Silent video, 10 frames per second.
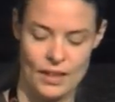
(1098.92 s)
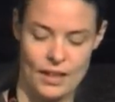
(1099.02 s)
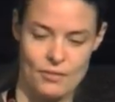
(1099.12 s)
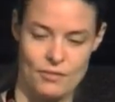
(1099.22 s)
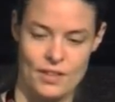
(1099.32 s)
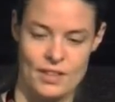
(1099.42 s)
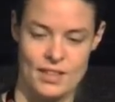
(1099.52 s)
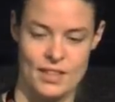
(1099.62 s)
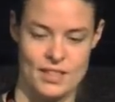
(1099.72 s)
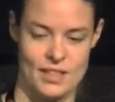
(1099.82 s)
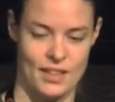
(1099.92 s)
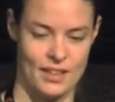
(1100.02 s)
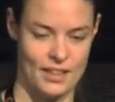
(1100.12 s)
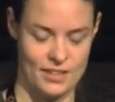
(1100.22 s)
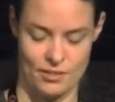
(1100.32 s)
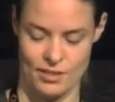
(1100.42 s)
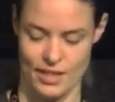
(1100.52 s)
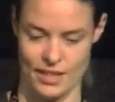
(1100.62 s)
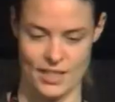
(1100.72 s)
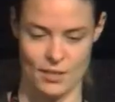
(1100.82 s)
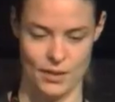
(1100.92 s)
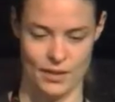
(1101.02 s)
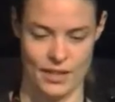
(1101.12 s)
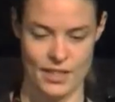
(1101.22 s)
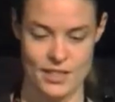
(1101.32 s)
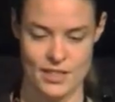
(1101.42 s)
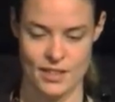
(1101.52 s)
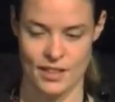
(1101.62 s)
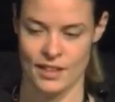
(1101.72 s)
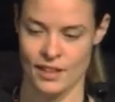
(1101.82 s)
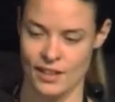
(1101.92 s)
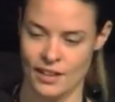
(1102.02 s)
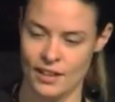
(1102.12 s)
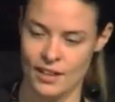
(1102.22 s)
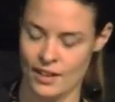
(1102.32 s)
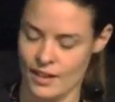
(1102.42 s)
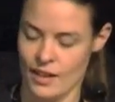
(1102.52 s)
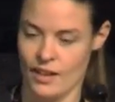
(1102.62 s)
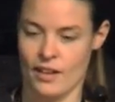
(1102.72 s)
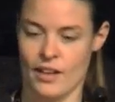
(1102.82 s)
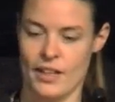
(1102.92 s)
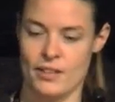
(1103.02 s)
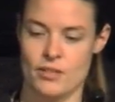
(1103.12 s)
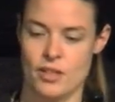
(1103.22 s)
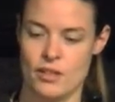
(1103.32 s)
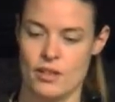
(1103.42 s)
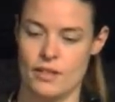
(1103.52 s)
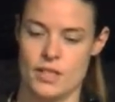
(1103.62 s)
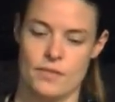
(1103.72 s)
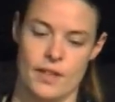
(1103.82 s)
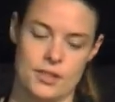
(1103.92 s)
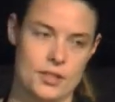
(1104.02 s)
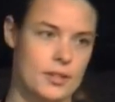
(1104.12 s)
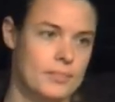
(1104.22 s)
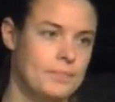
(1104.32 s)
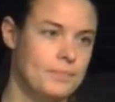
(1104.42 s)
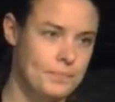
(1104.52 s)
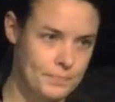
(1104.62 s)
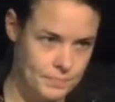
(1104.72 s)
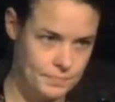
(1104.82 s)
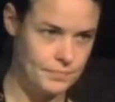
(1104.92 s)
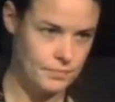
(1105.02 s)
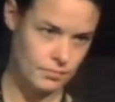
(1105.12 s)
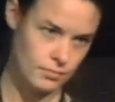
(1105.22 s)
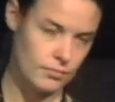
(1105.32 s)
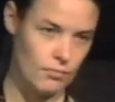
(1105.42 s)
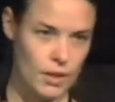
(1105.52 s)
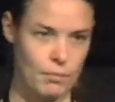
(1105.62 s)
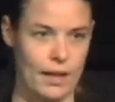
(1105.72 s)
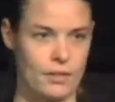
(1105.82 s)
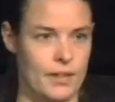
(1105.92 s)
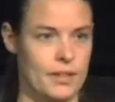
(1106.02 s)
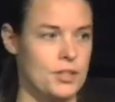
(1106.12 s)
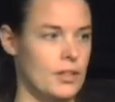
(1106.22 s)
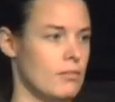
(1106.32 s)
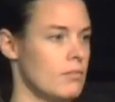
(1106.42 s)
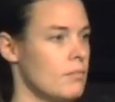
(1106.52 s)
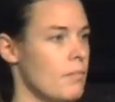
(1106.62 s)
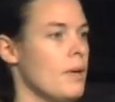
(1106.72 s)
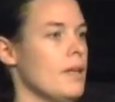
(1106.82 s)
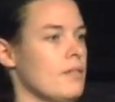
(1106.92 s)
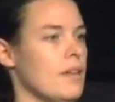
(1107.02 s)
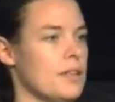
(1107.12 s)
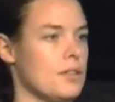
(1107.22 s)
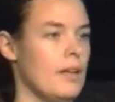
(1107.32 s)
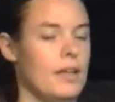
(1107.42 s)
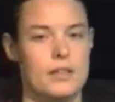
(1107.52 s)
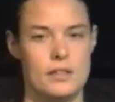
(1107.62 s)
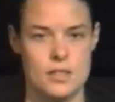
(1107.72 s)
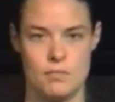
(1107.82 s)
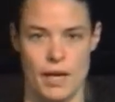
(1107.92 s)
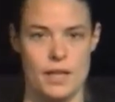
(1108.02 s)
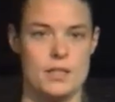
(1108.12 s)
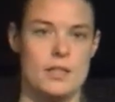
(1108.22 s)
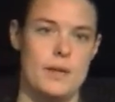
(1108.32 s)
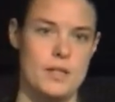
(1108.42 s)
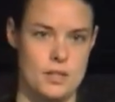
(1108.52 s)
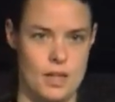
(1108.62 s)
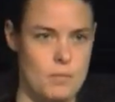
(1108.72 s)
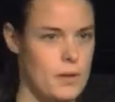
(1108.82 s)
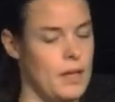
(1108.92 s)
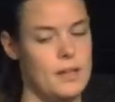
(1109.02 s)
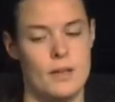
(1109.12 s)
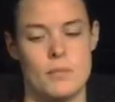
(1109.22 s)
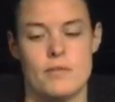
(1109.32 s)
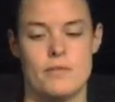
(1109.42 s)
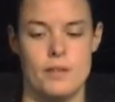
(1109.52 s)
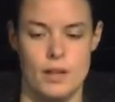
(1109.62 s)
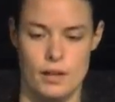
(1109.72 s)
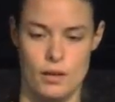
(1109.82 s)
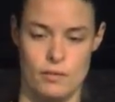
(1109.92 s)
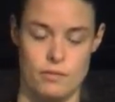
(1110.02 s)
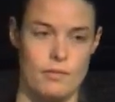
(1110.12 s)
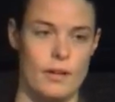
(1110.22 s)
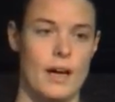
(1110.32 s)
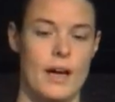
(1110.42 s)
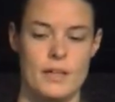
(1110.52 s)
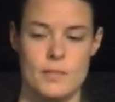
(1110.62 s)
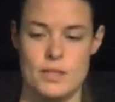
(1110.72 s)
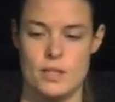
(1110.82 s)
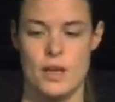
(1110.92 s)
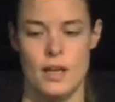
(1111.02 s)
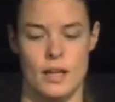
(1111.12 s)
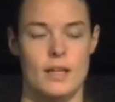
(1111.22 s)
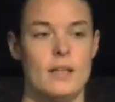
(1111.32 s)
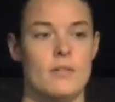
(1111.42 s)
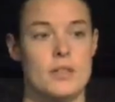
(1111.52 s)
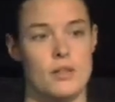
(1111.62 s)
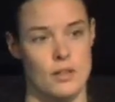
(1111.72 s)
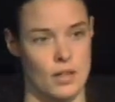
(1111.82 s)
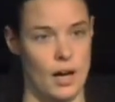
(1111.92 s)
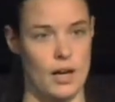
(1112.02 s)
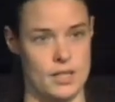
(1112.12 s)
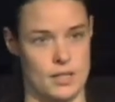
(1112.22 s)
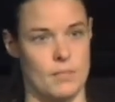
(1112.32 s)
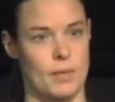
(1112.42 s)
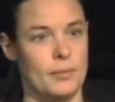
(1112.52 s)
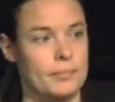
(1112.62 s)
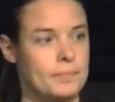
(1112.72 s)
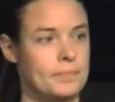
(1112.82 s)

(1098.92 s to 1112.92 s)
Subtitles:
Infinity is a great example of this. All right. So you got this function. Math function, brilliant function, right? You just pass in a bunch of numbers, any number of arguments, and it'll return the highest number.